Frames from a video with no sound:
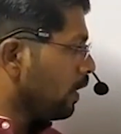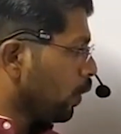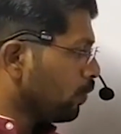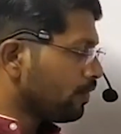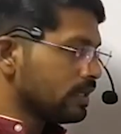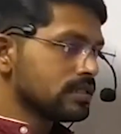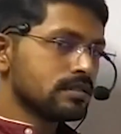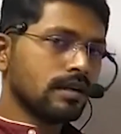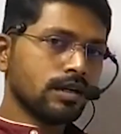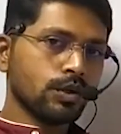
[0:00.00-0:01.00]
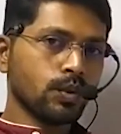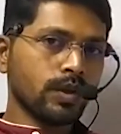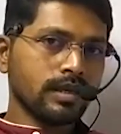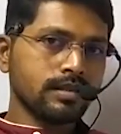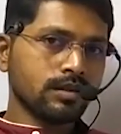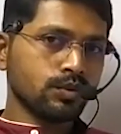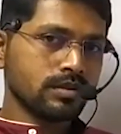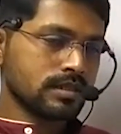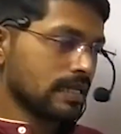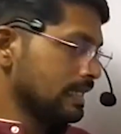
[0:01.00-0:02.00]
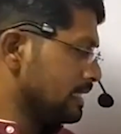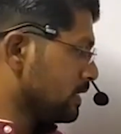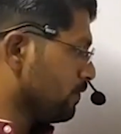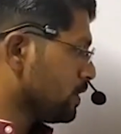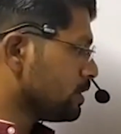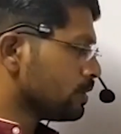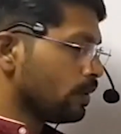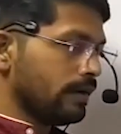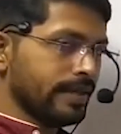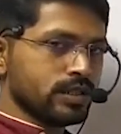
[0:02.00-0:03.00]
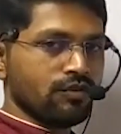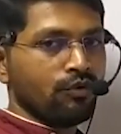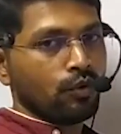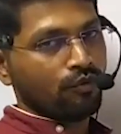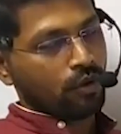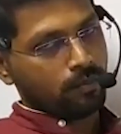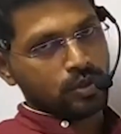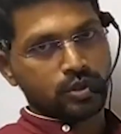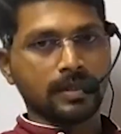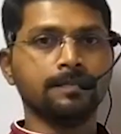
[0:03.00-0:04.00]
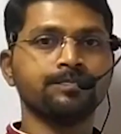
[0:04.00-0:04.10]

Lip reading: ovary start growing into the size which is called as fruit formation.